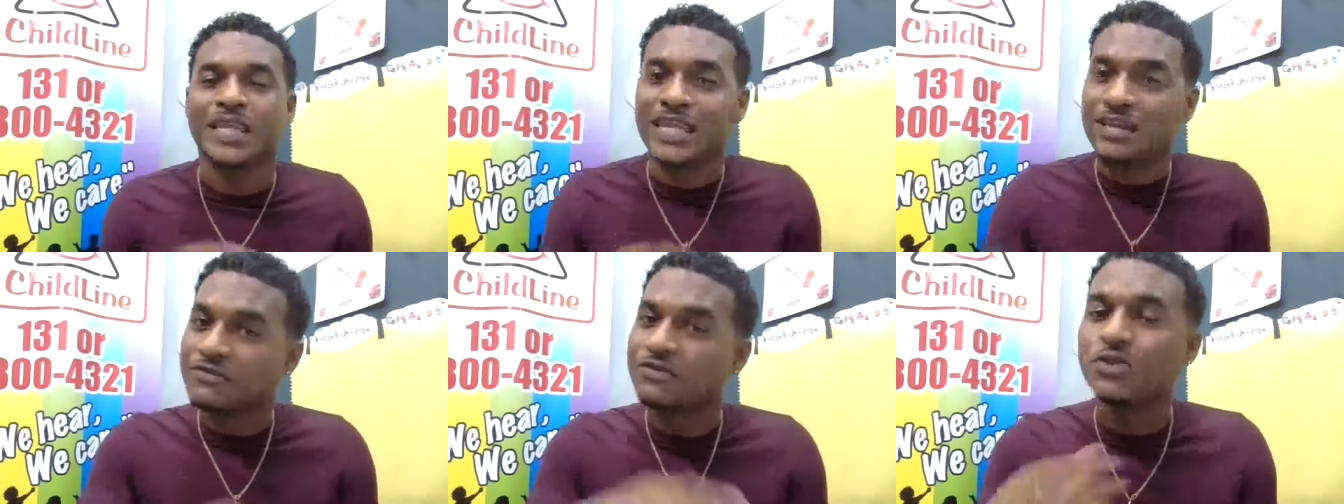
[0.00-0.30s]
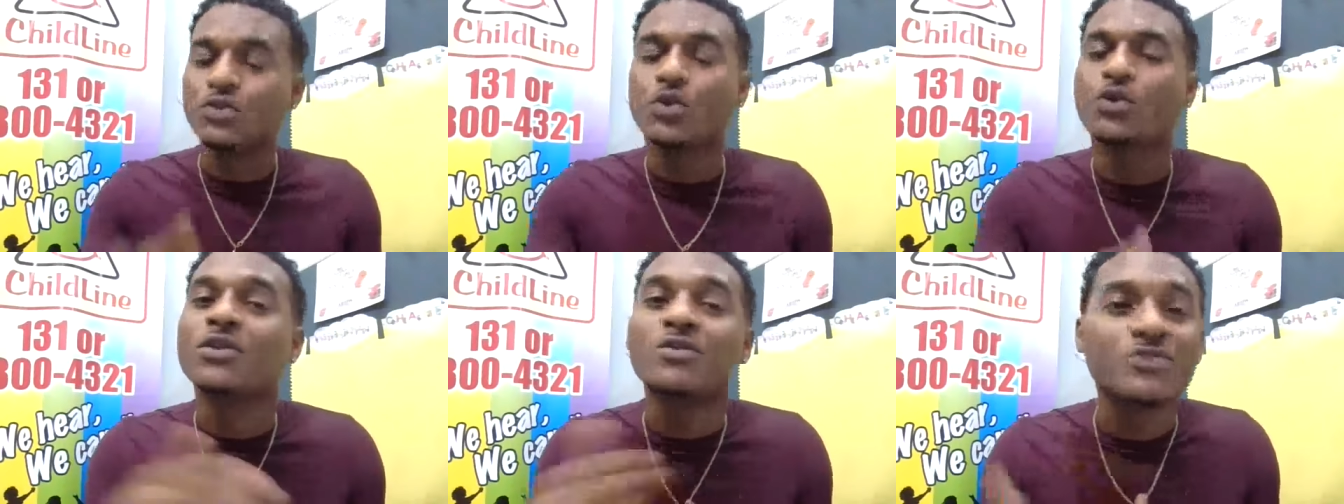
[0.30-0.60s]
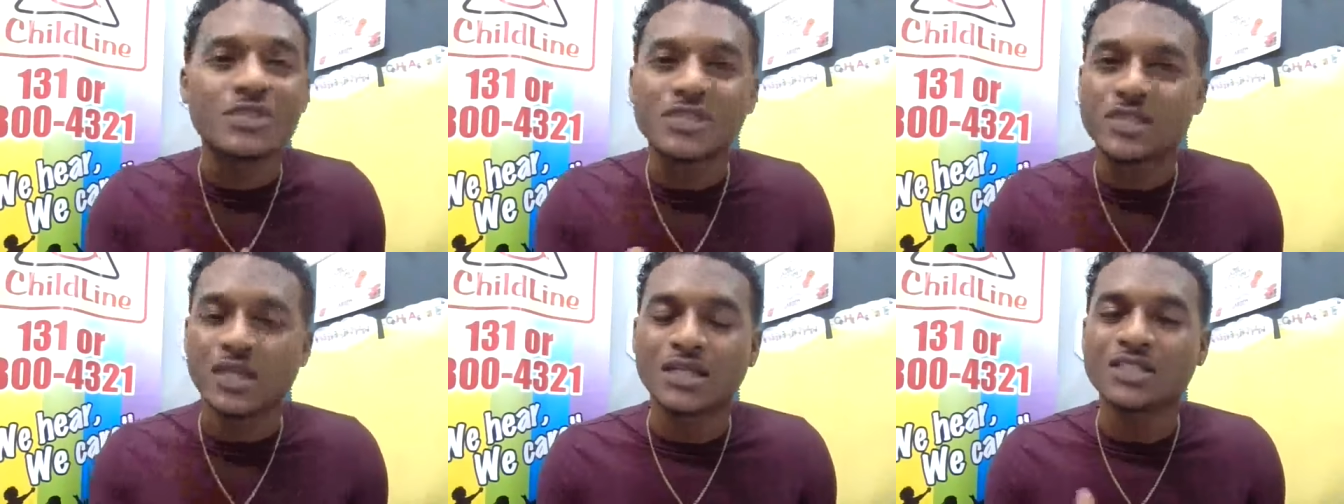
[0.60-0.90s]
Even though the
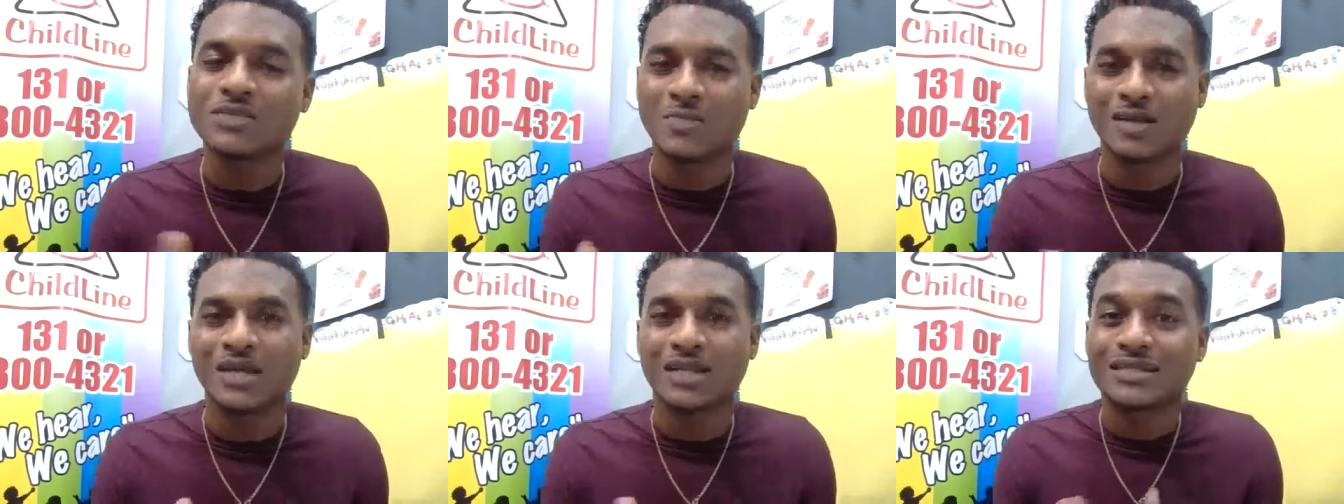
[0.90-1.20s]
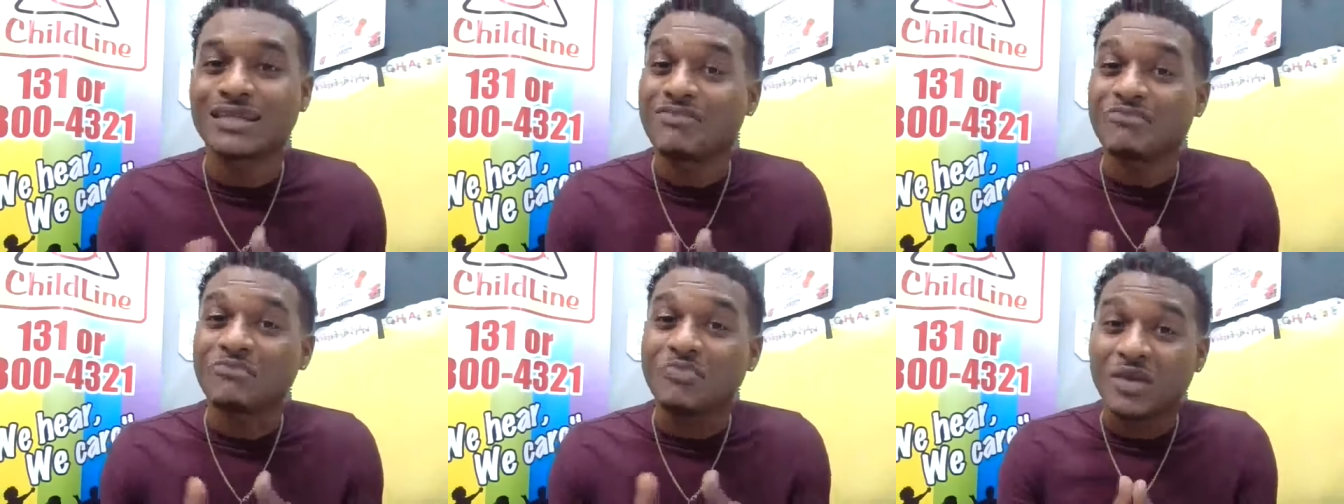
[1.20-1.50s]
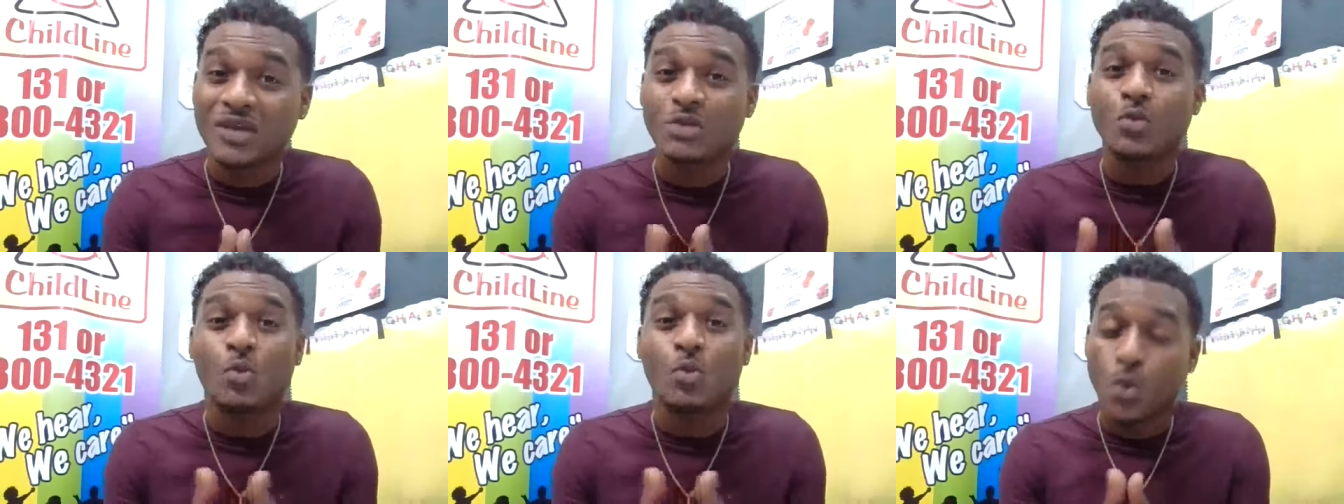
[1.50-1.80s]
results may not have
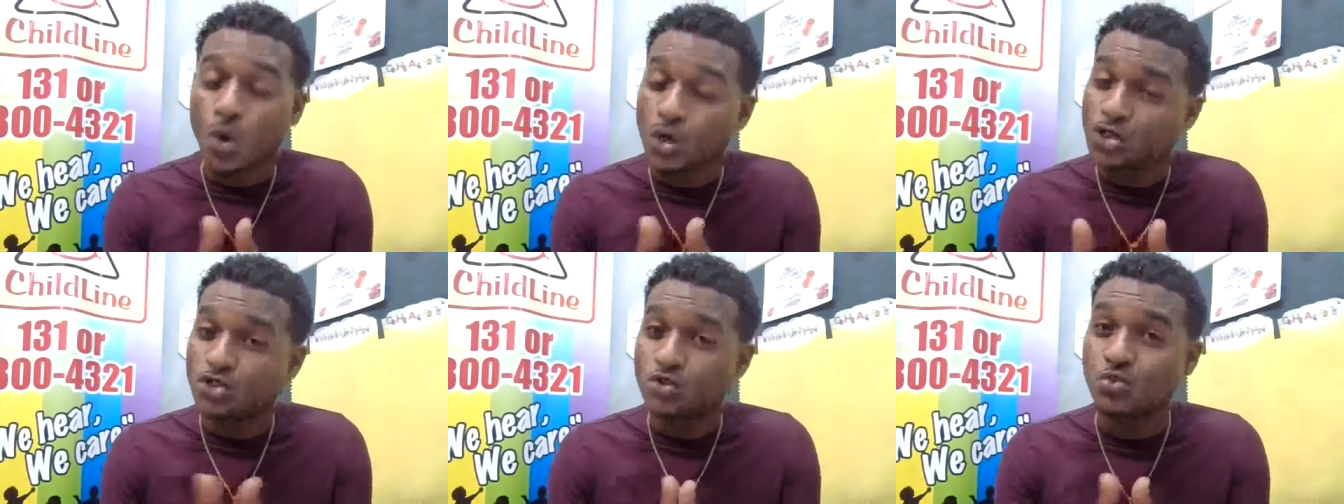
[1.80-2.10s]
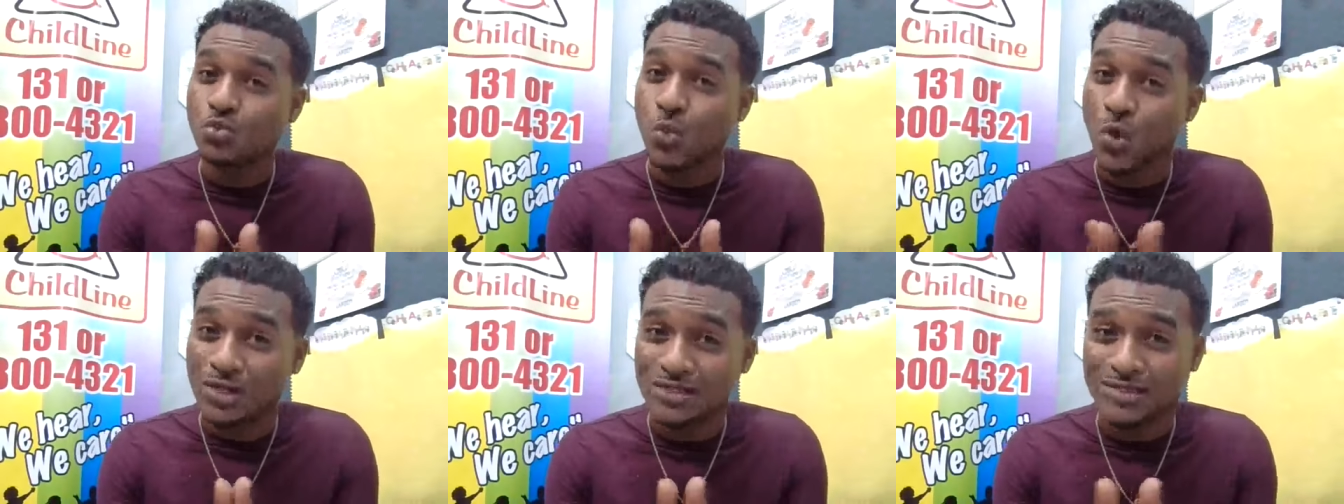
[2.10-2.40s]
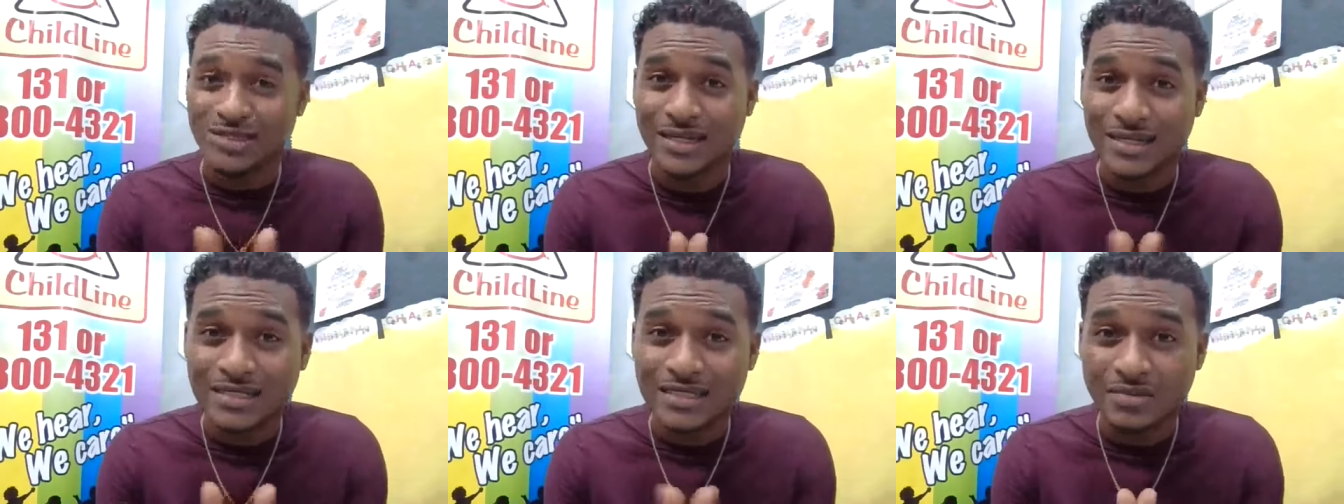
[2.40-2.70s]
been what you
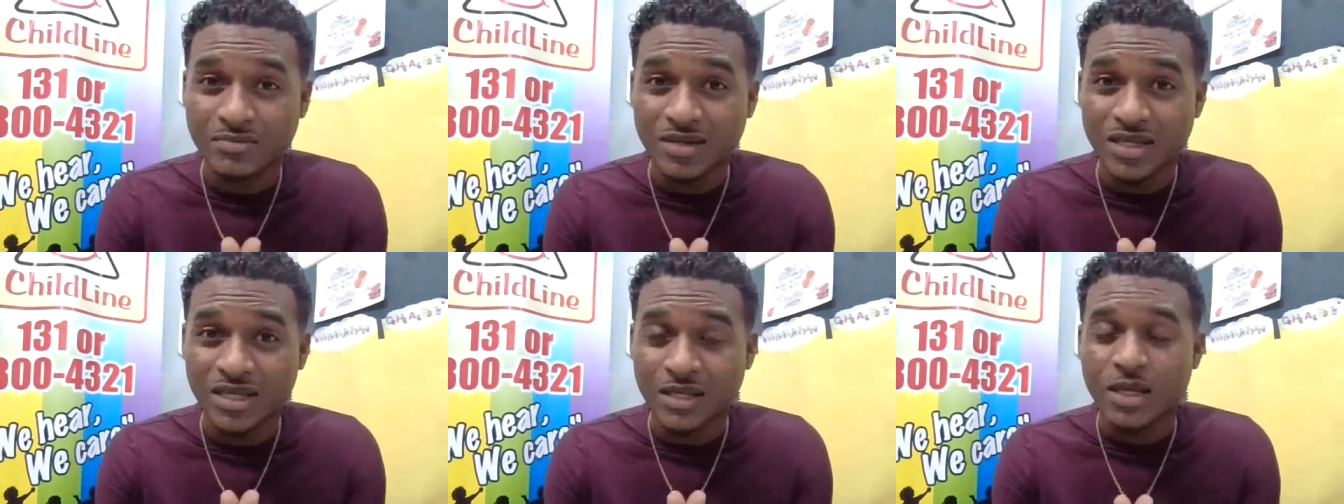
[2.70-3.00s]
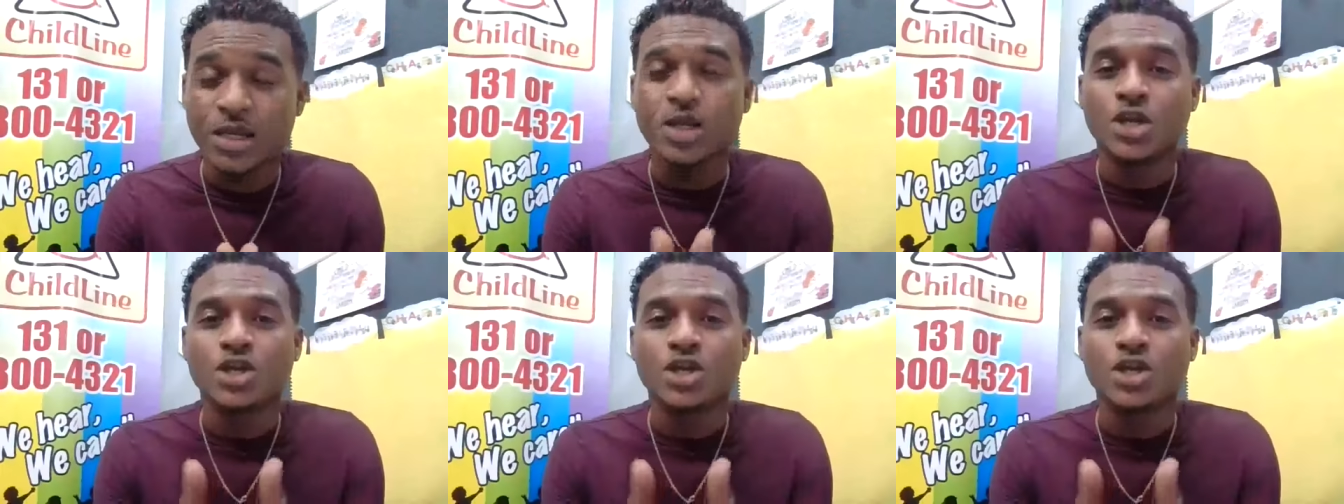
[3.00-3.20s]
wanted it to be,